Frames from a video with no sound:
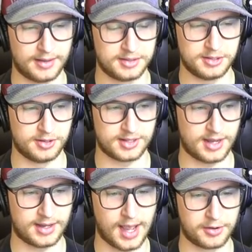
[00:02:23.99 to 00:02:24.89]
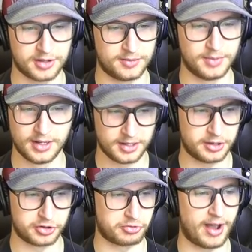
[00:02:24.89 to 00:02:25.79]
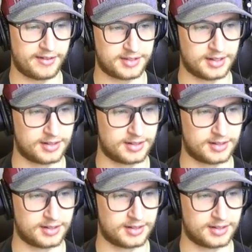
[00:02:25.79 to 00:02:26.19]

as soon as I encounter them, you're drafted.